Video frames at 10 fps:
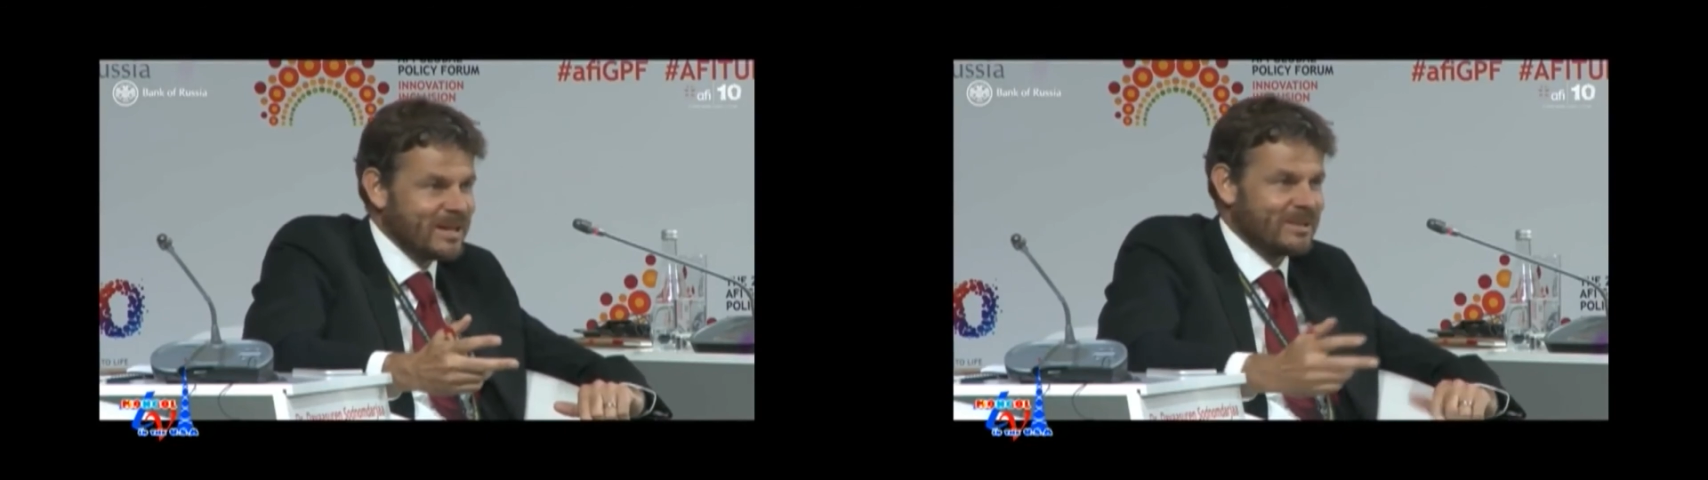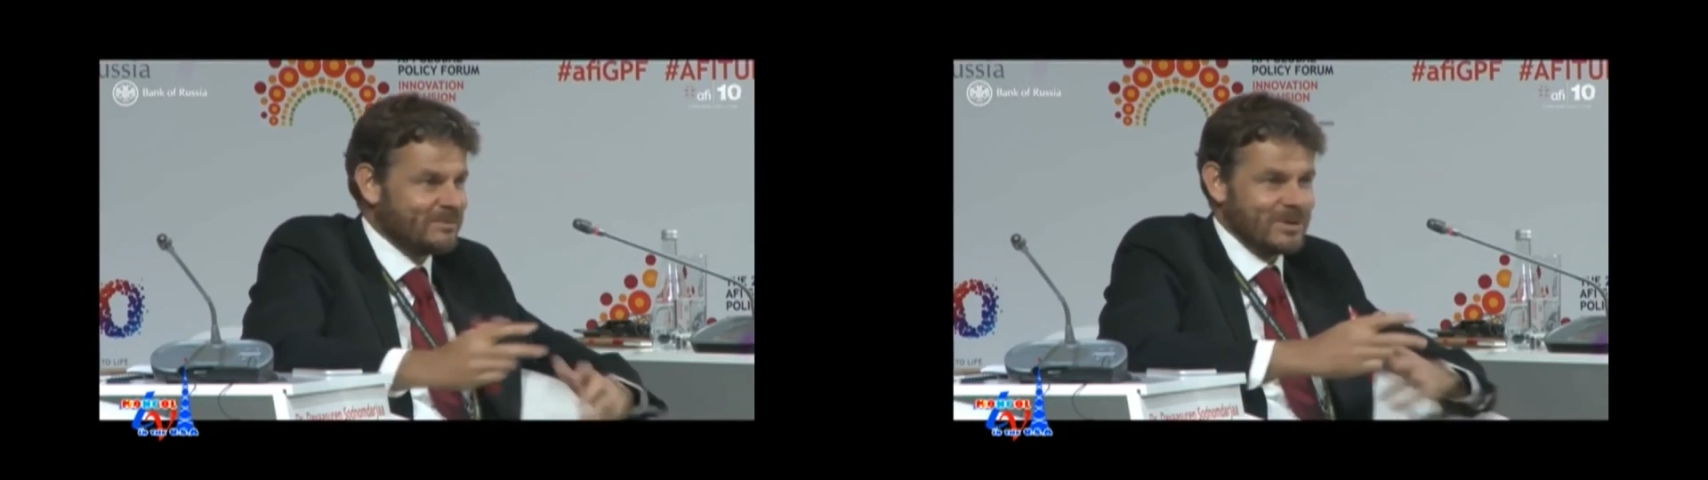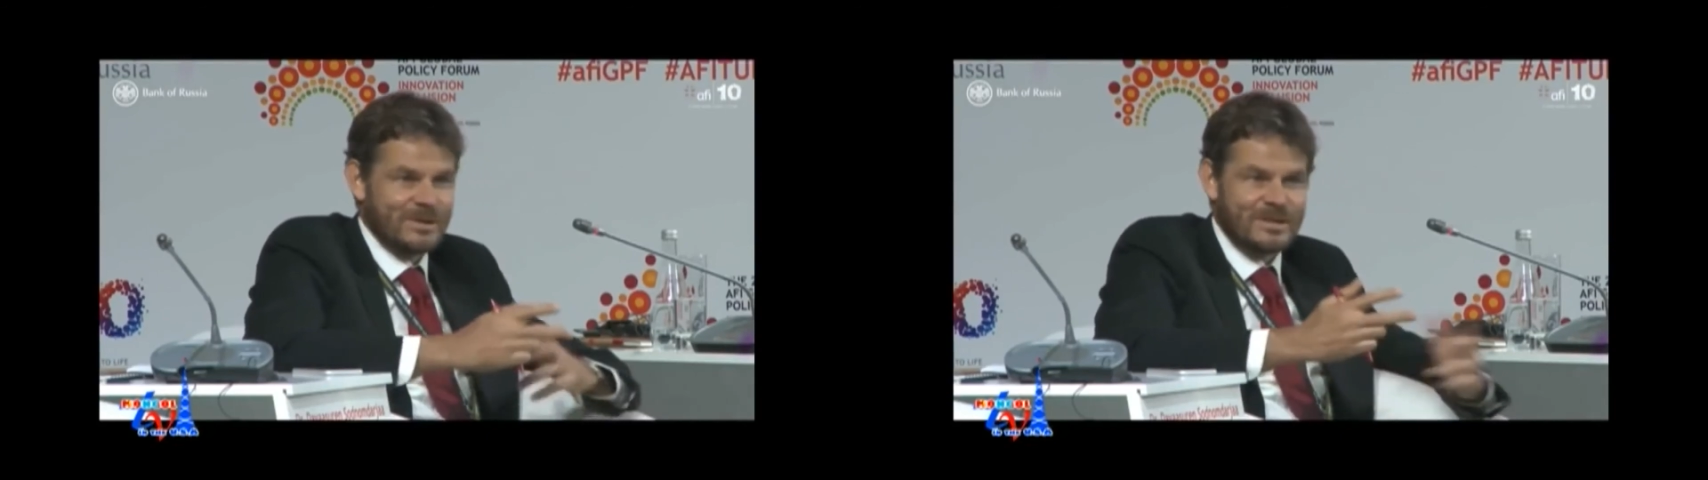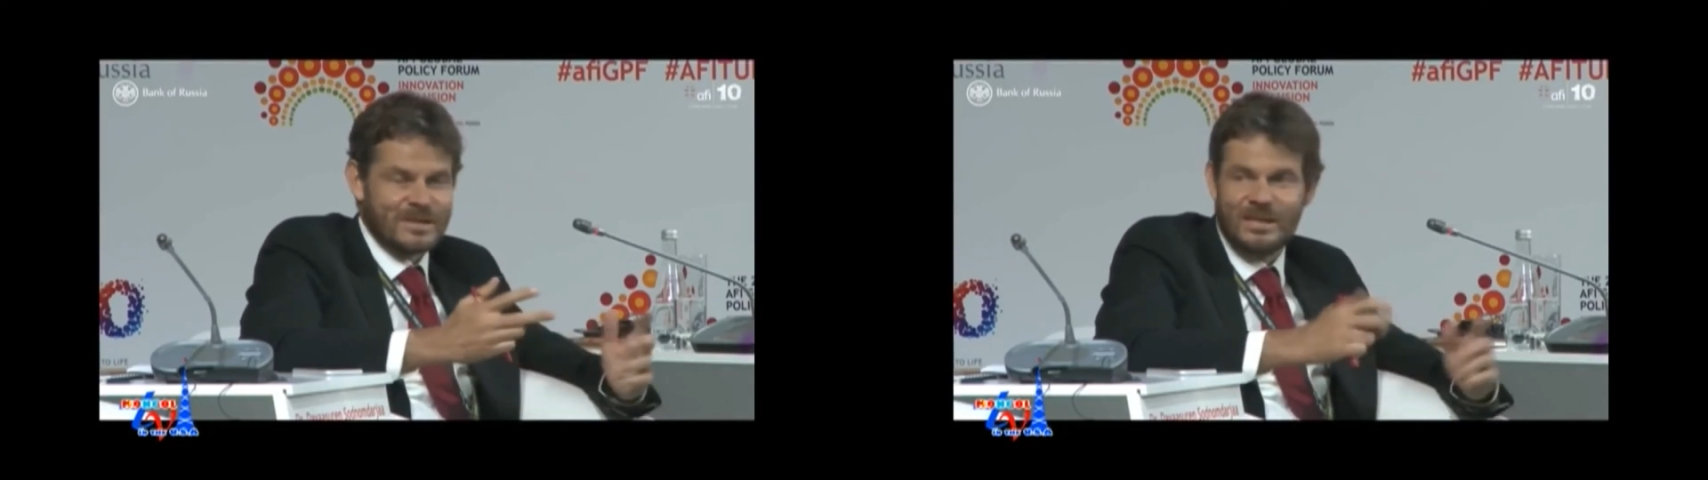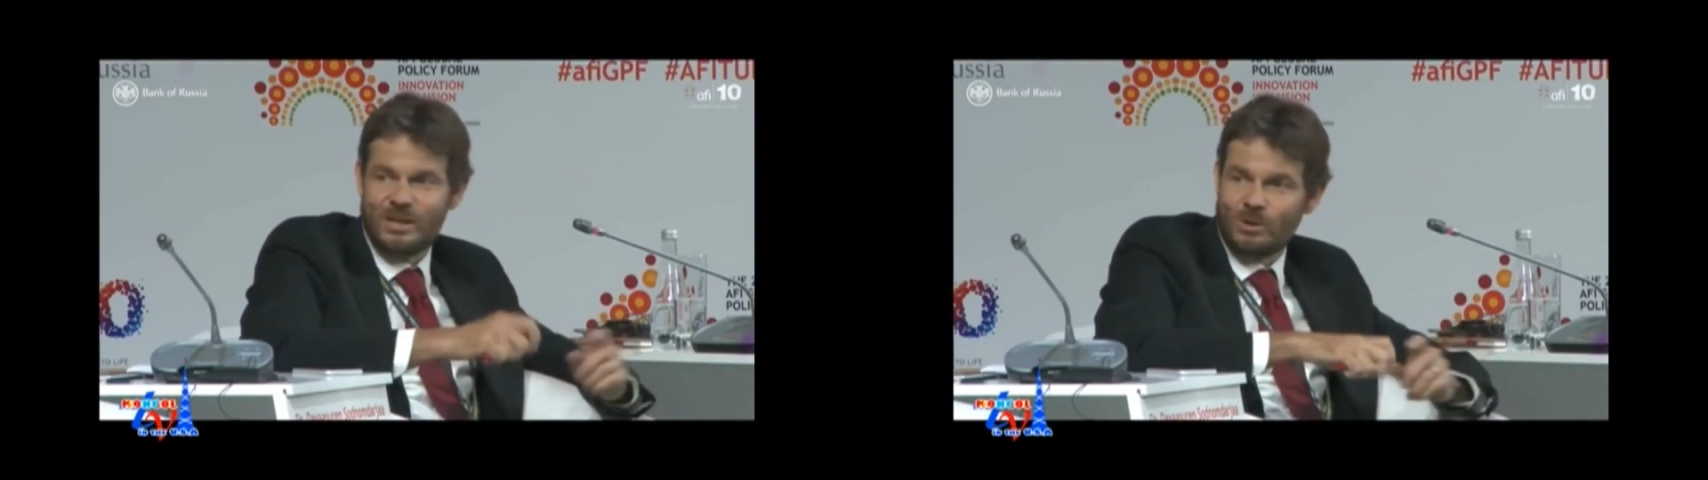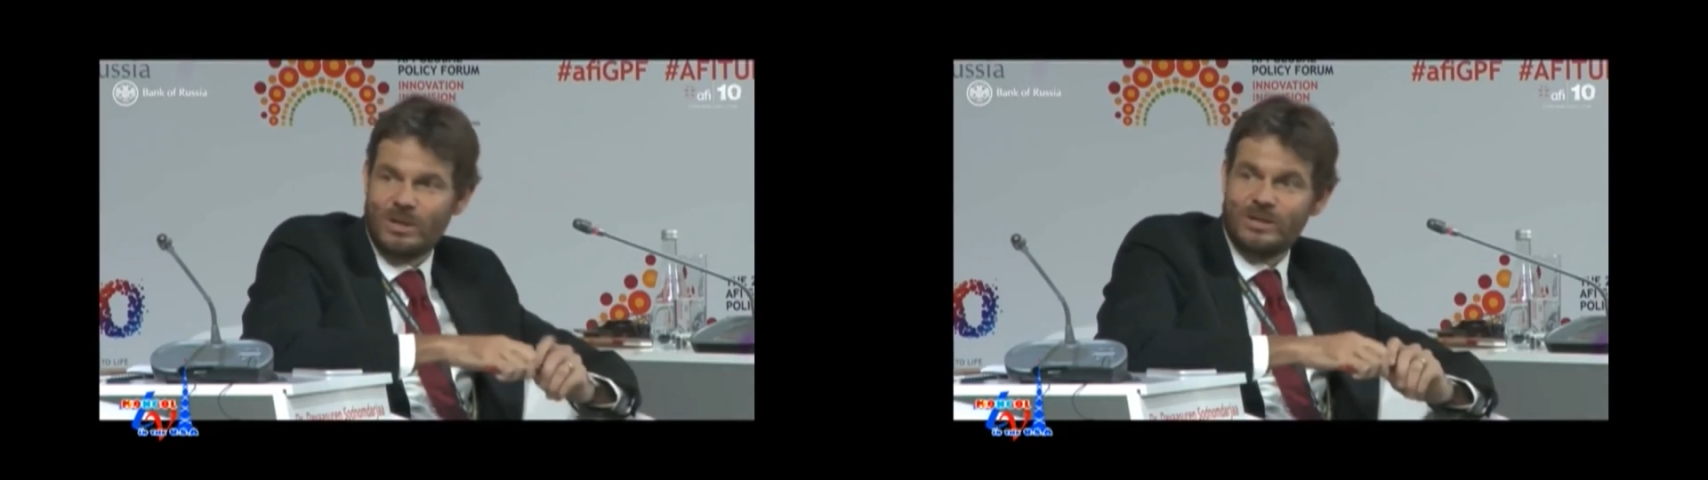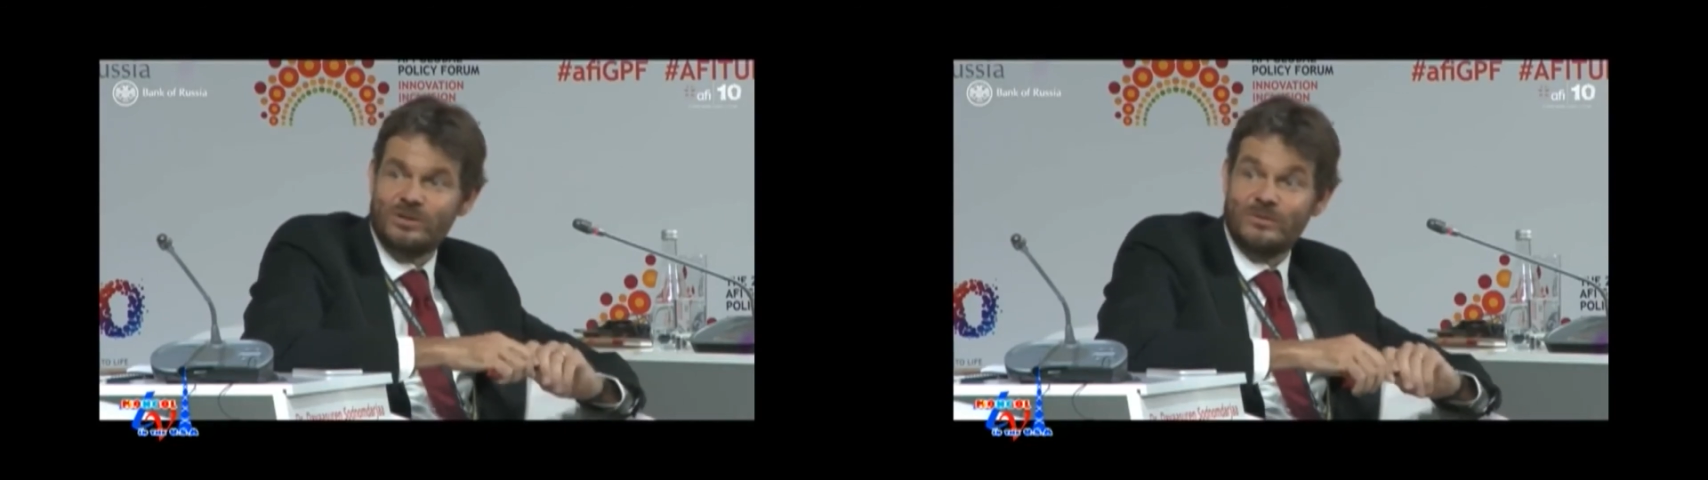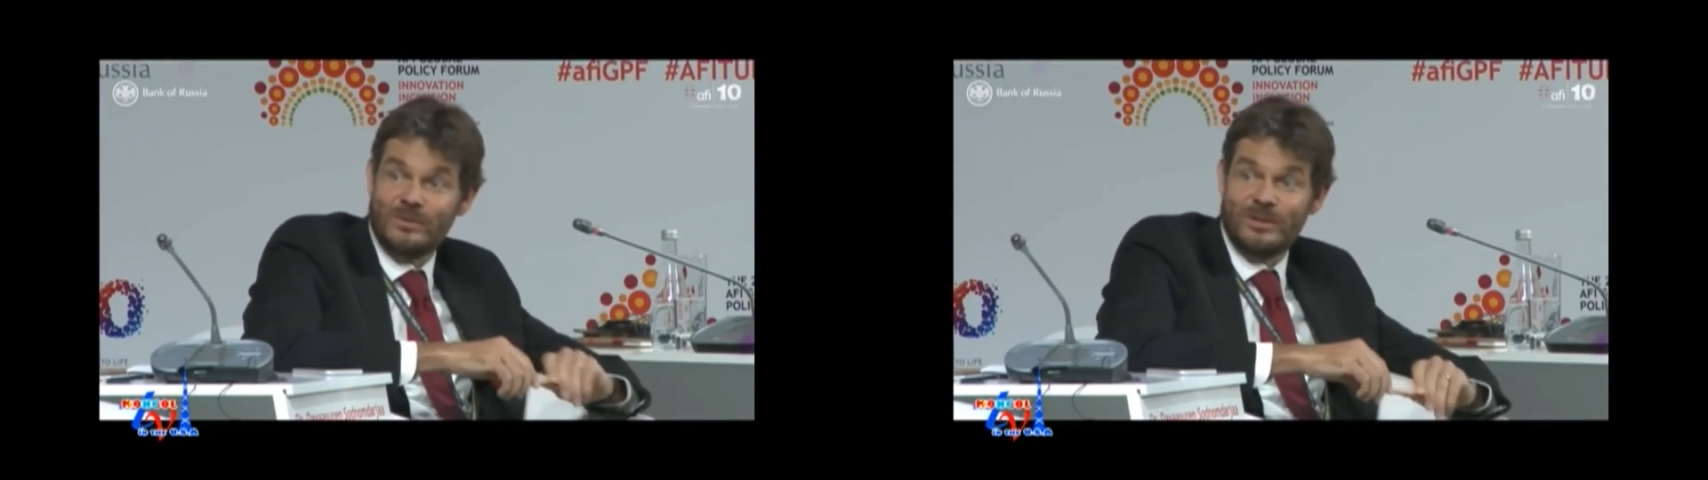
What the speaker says: and whether there's any correlation with